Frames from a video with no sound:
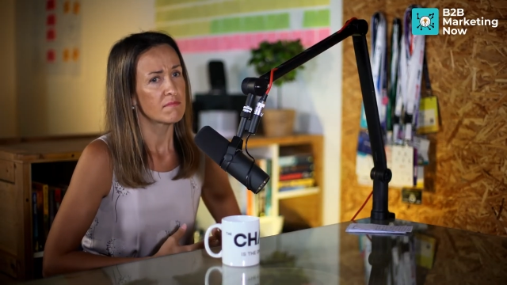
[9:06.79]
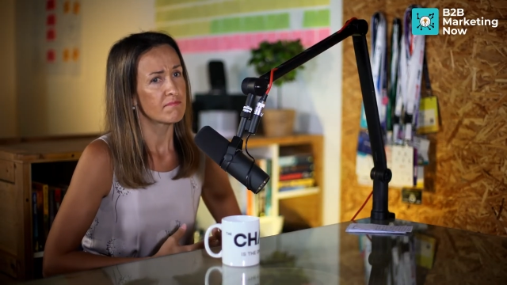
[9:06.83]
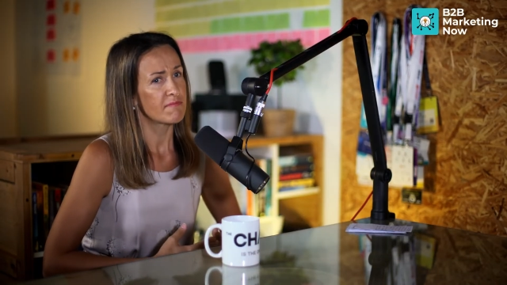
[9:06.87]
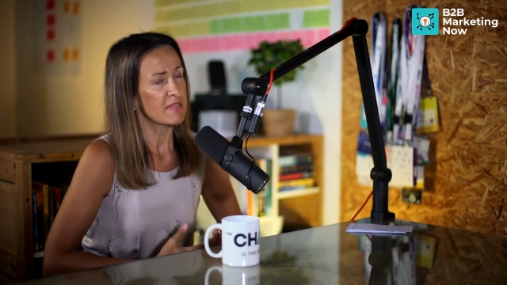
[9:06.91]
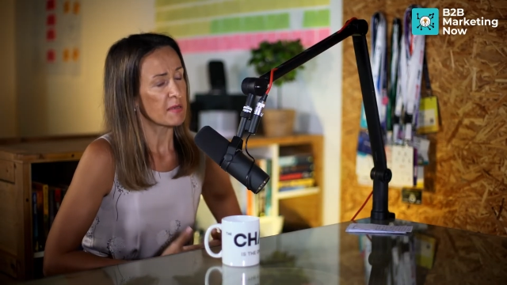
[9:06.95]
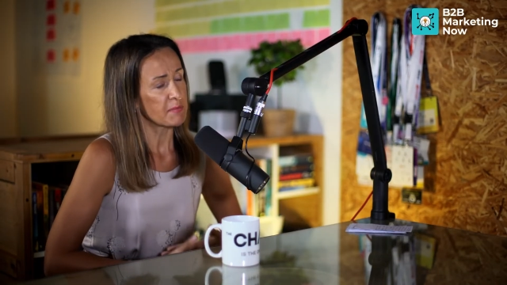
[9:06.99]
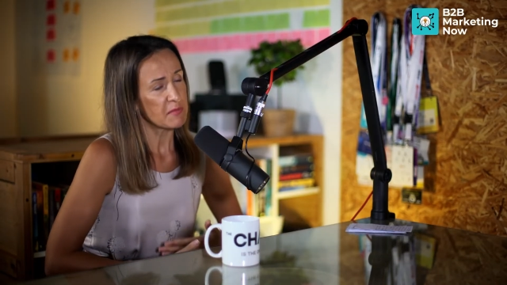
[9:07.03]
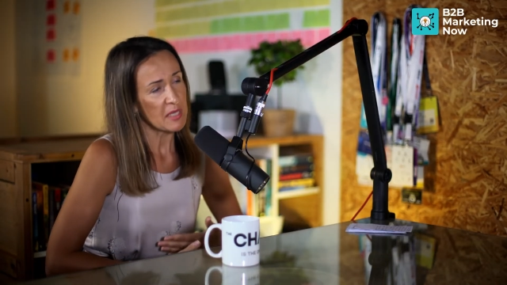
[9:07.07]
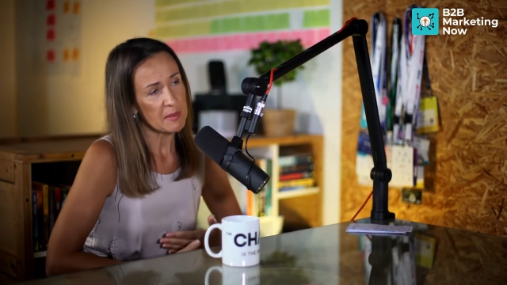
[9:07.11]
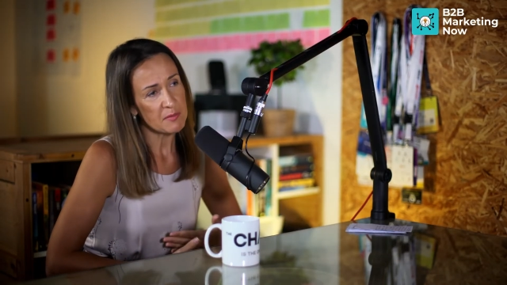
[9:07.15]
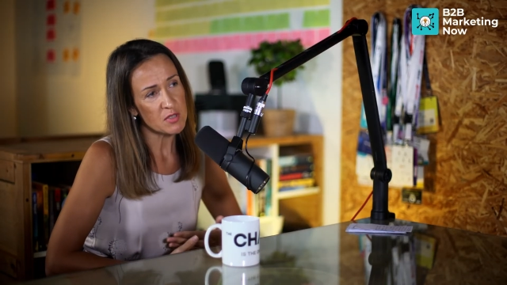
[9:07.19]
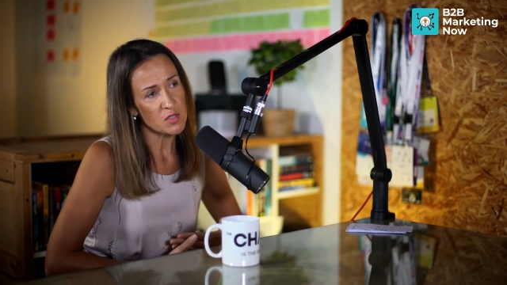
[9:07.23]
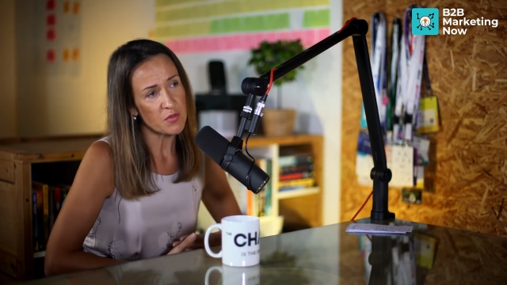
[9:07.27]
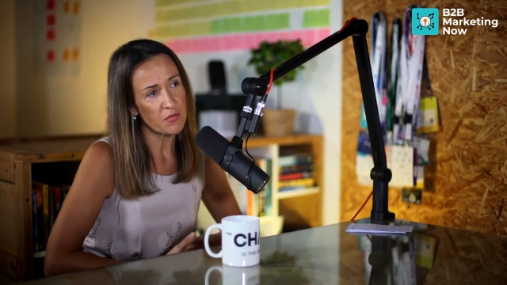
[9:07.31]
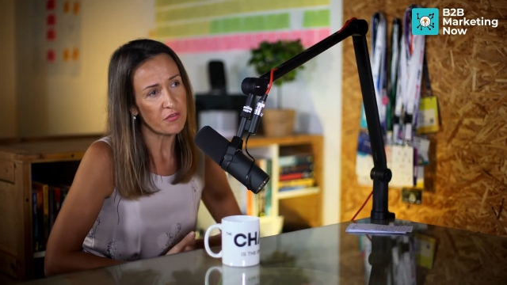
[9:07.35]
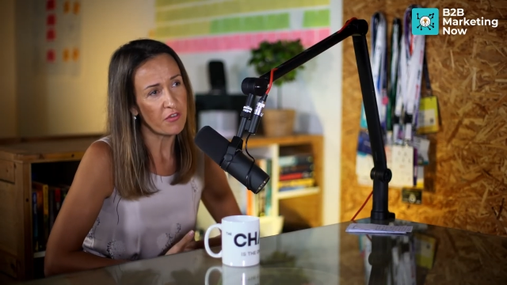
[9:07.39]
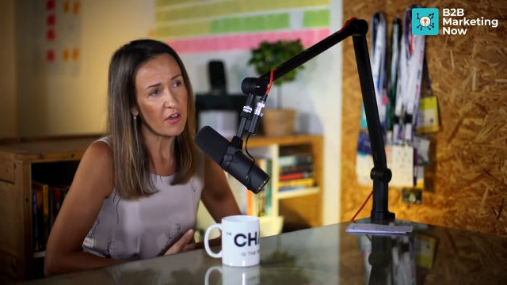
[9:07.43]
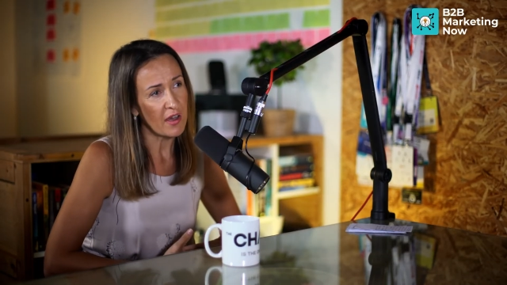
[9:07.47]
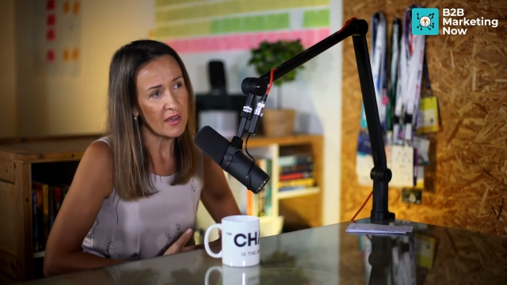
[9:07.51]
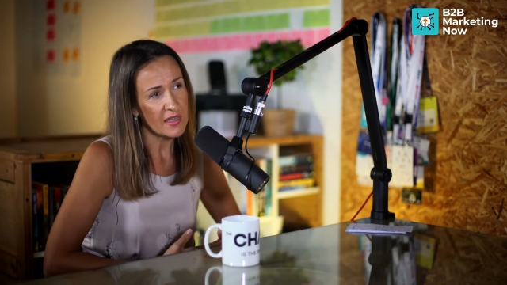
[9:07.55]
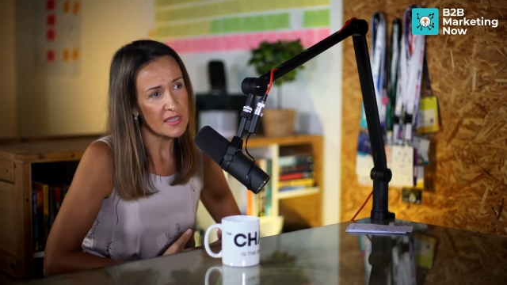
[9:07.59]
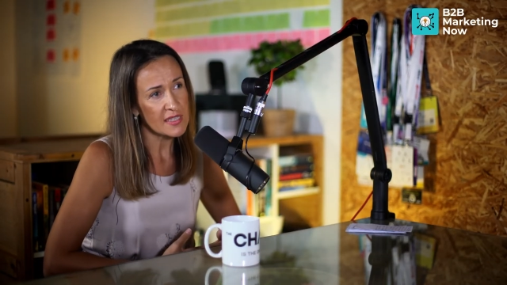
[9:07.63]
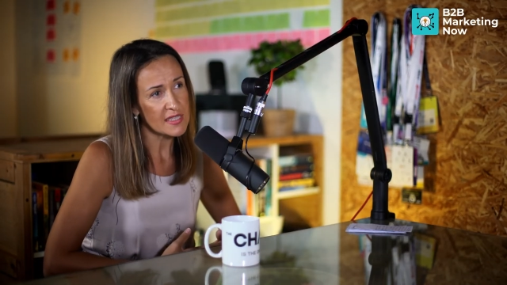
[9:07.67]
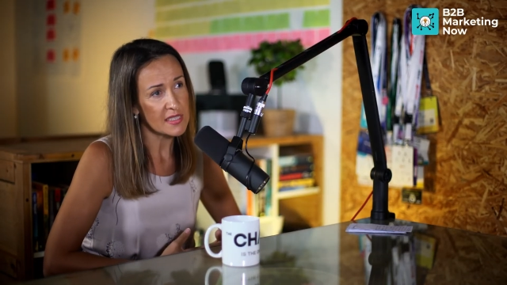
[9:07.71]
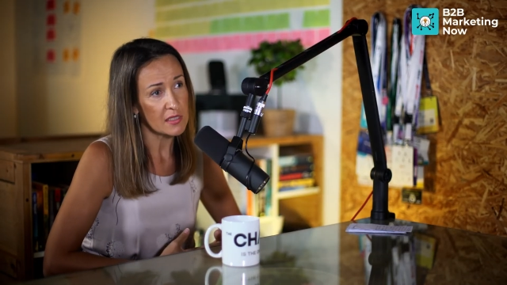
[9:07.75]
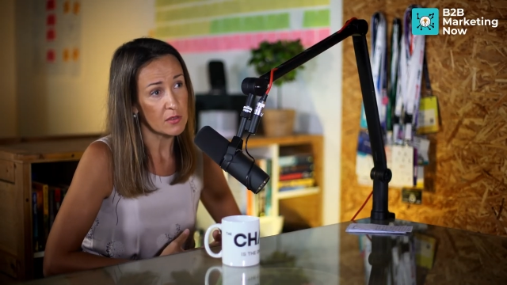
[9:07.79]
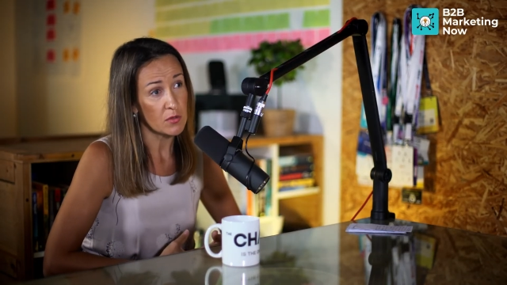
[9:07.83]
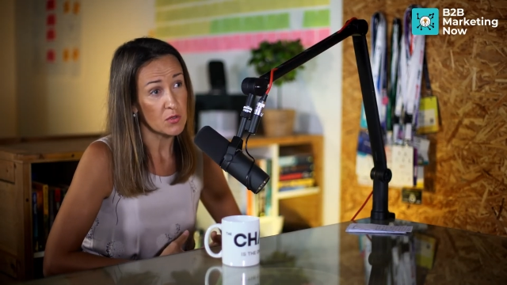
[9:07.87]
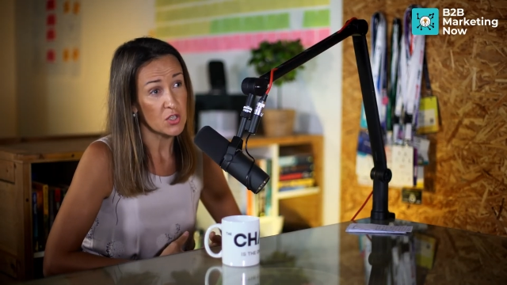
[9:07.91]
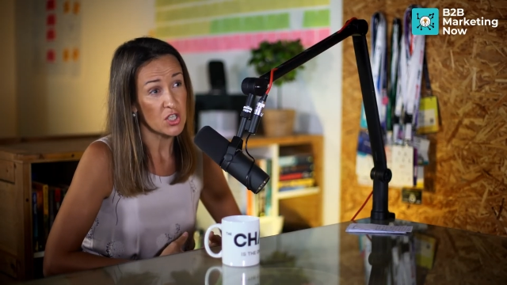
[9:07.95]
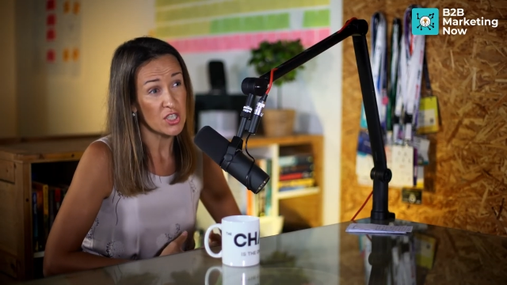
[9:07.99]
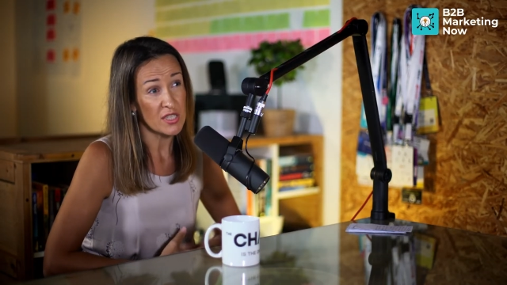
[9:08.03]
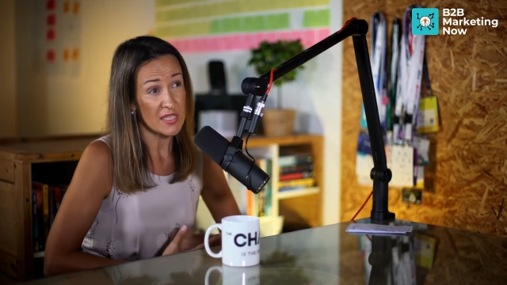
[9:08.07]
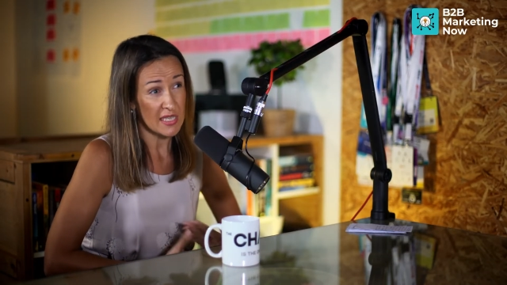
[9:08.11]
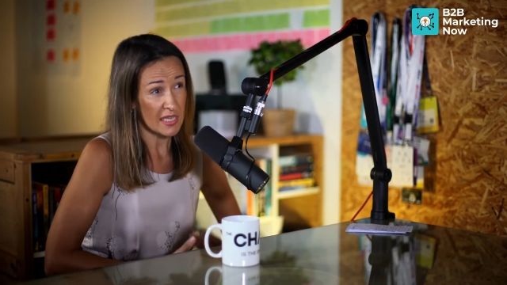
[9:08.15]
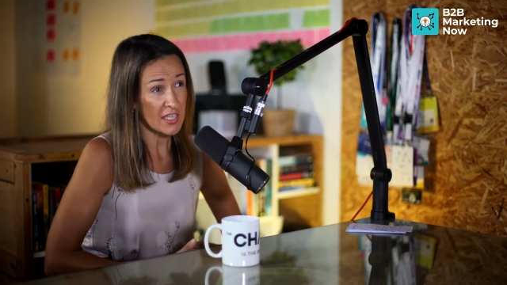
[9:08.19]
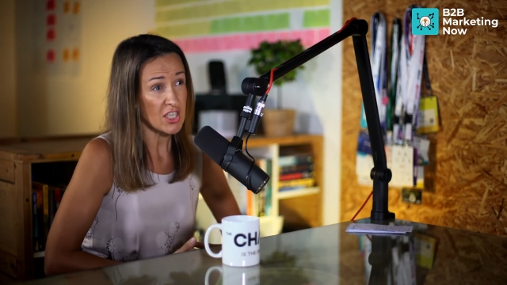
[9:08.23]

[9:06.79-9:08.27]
sometimes to find solutions.